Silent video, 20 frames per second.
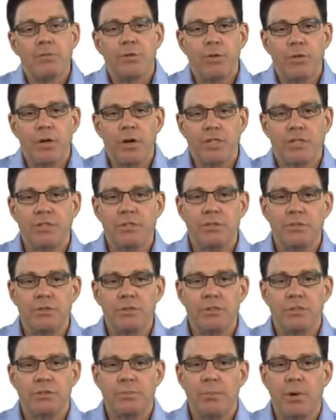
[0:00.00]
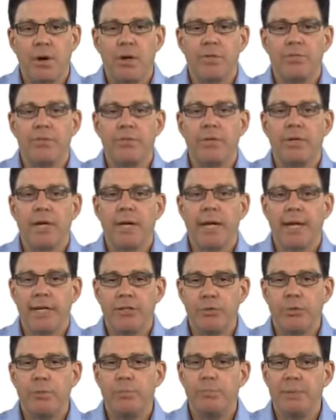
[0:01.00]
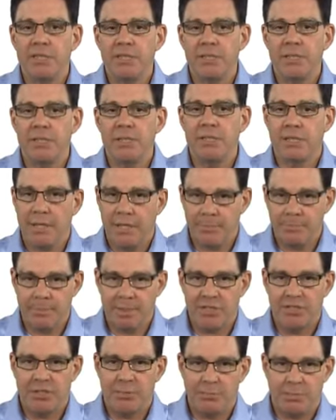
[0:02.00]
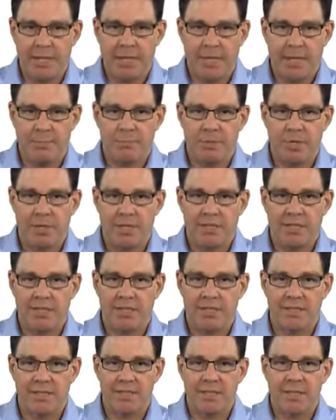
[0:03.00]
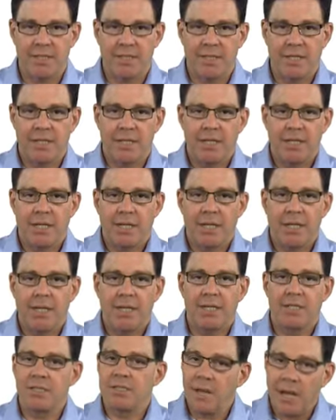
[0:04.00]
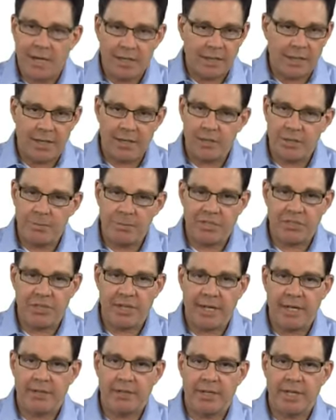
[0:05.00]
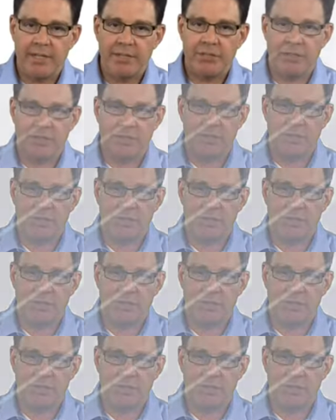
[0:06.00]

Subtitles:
FullCost is used as part of your annual business and budget planning process. It's not like the budget aggregation